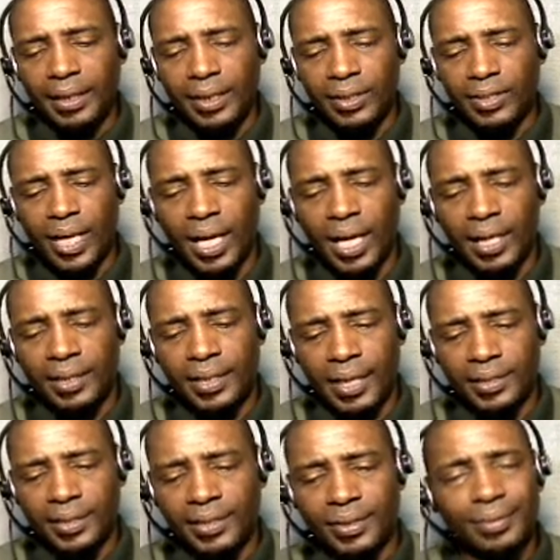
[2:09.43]
this
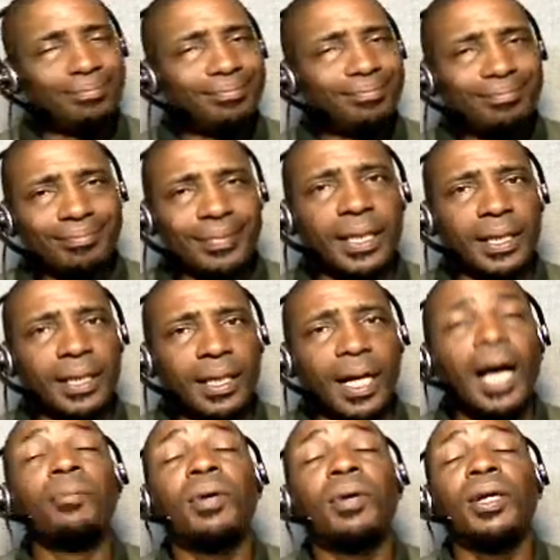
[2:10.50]
contest,
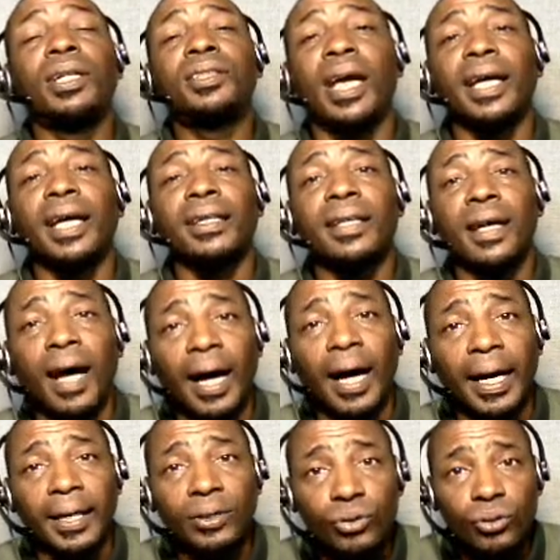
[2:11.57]
I'm going to take the
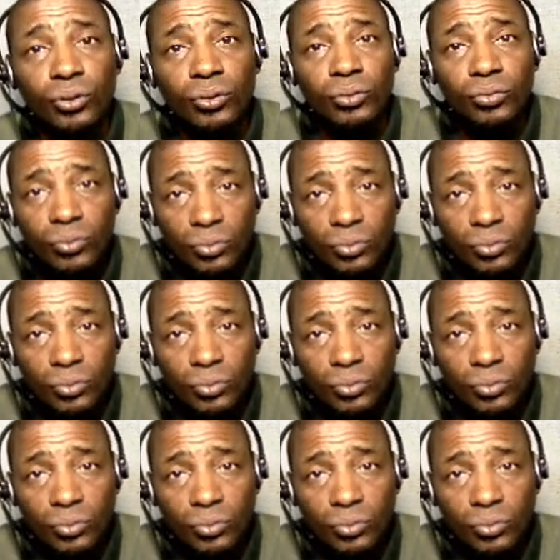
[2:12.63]
Lions.